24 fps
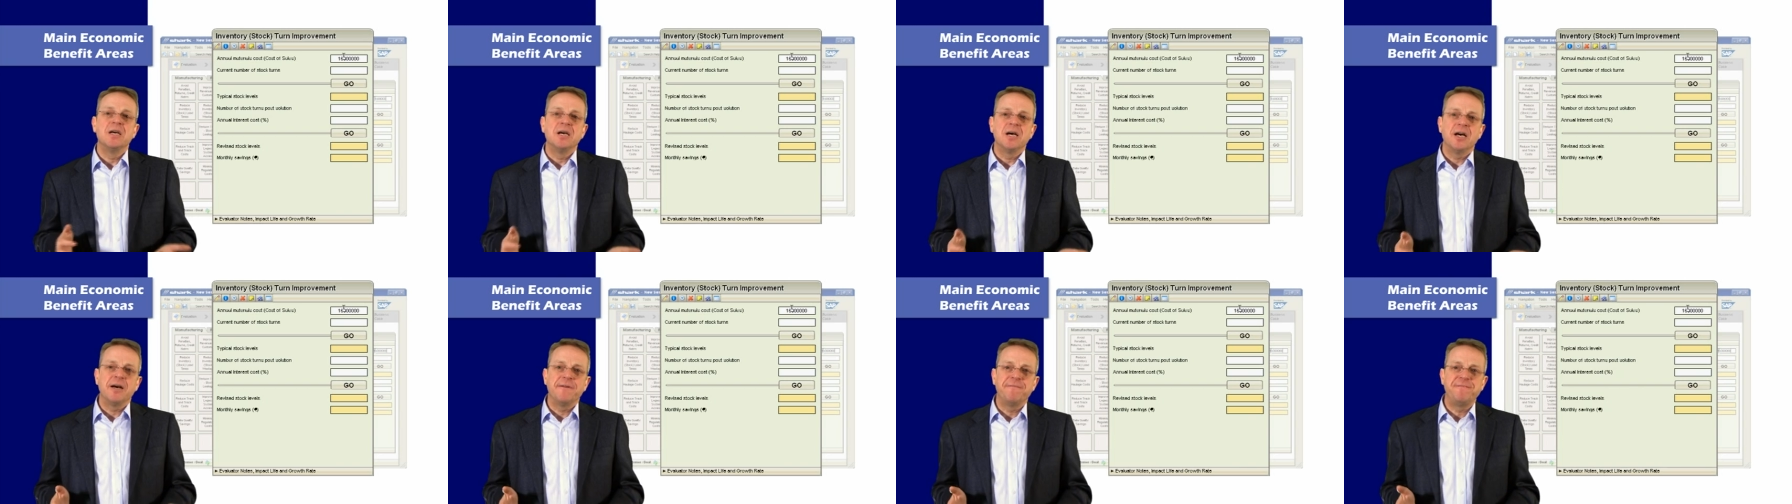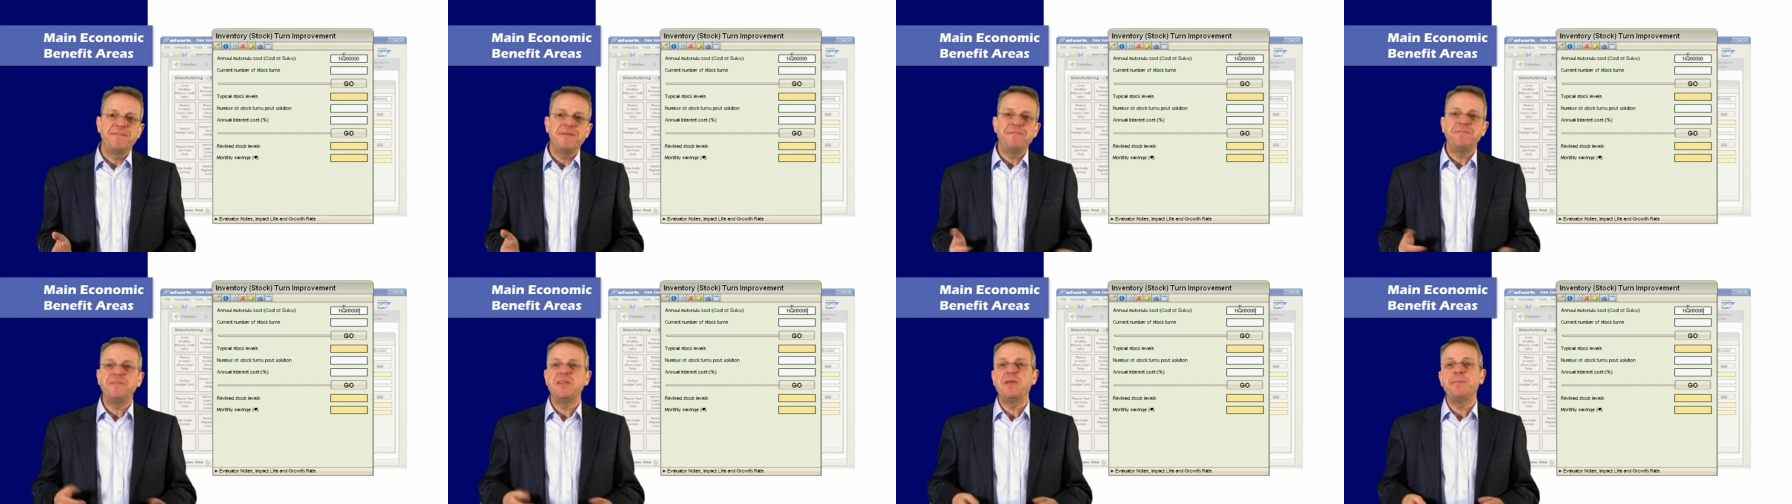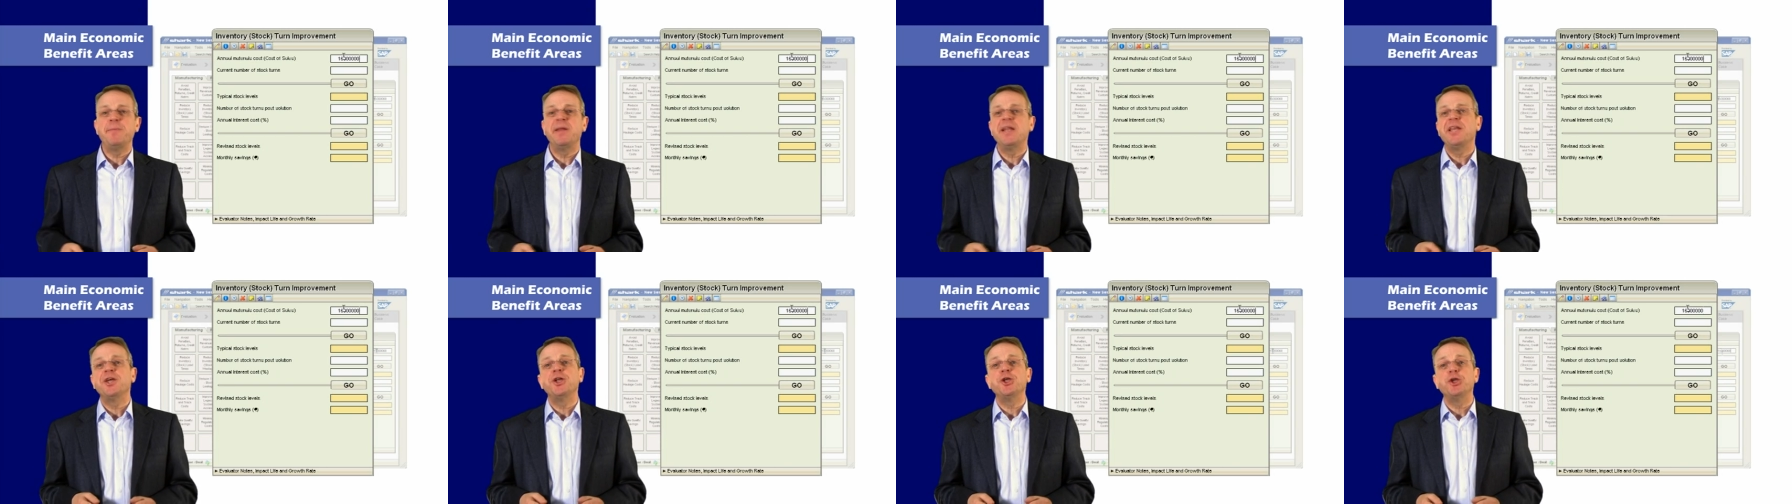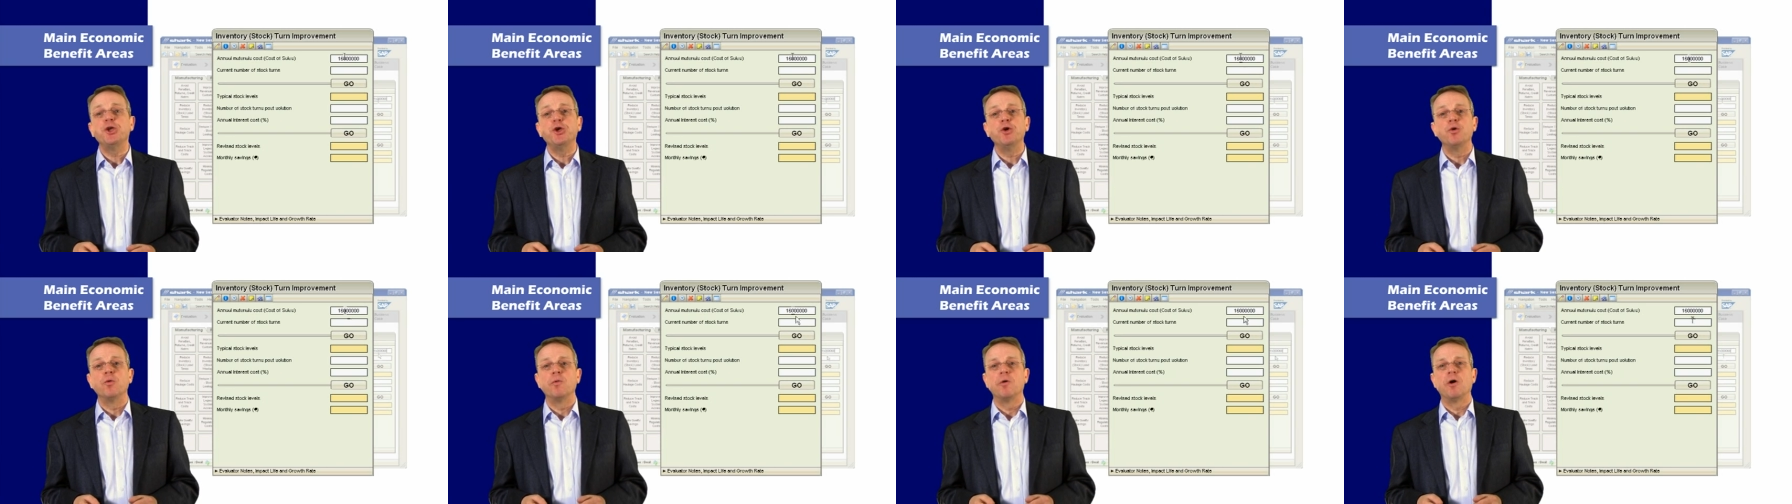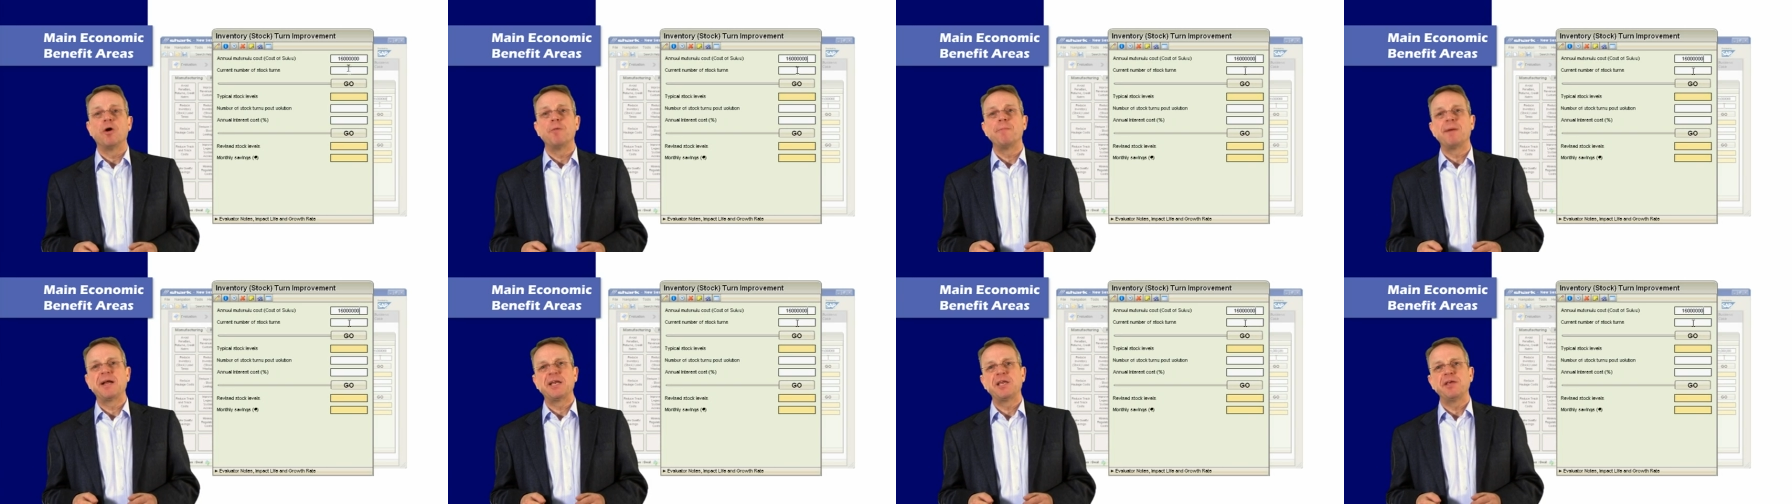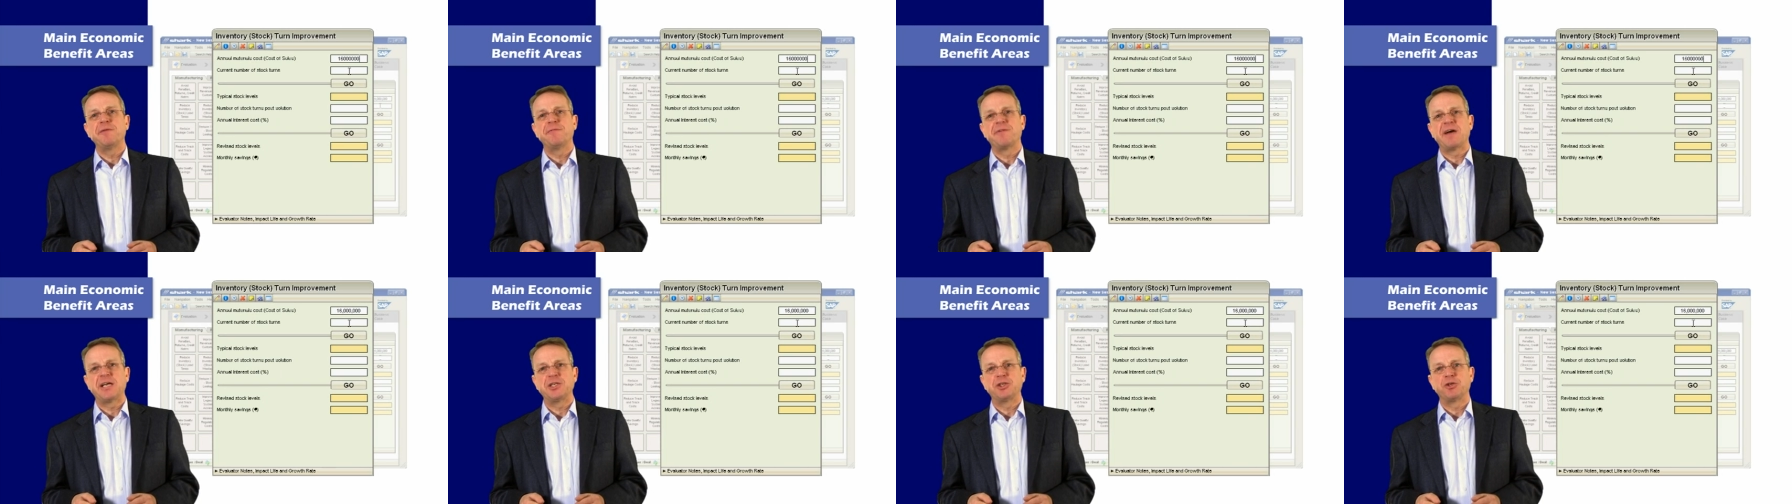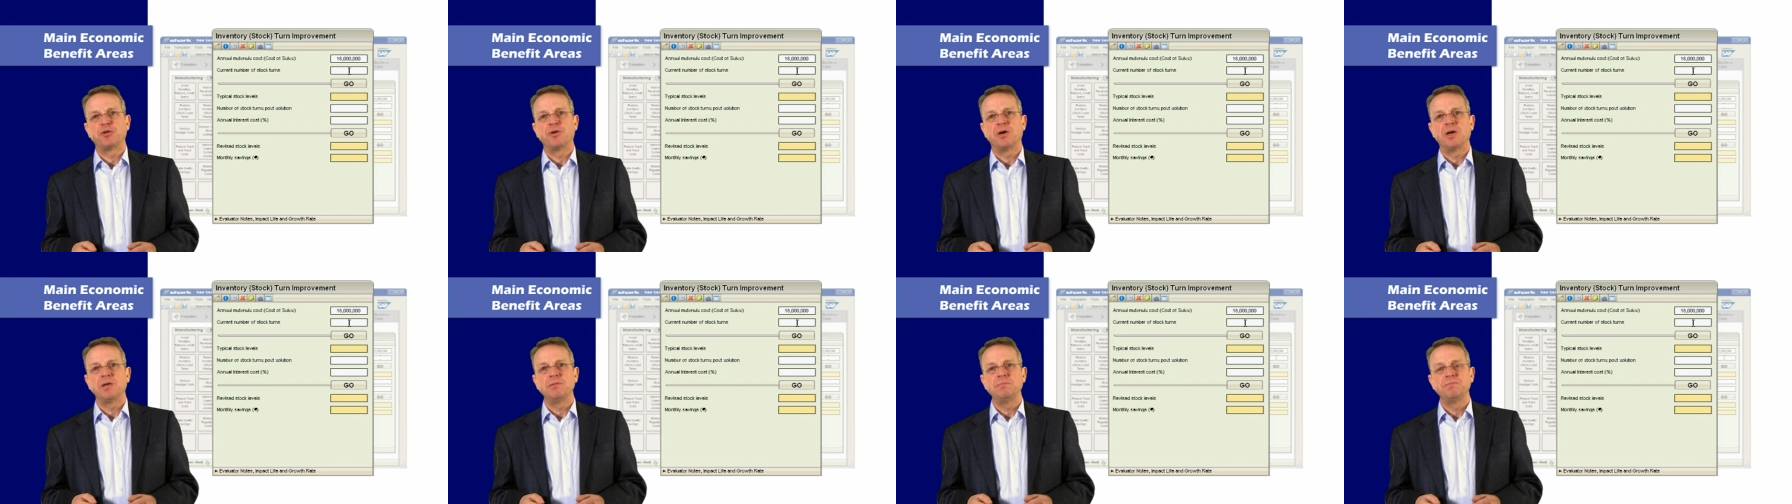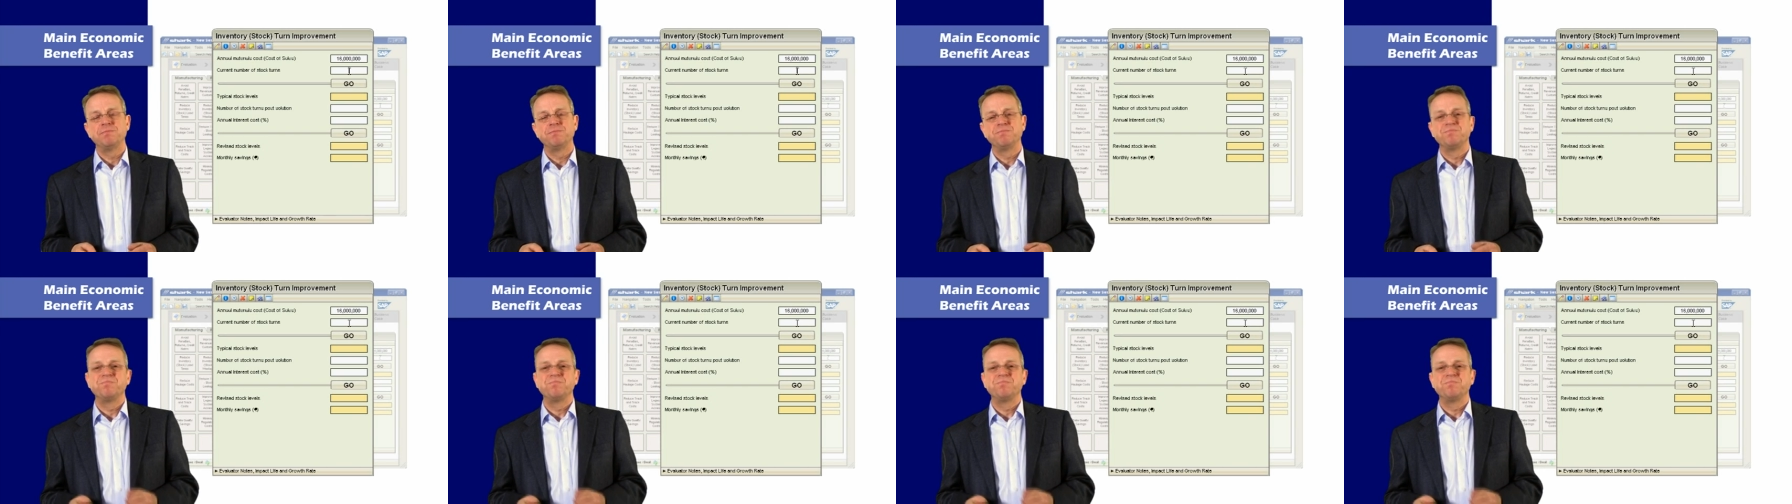A 50 million euro manufacturer,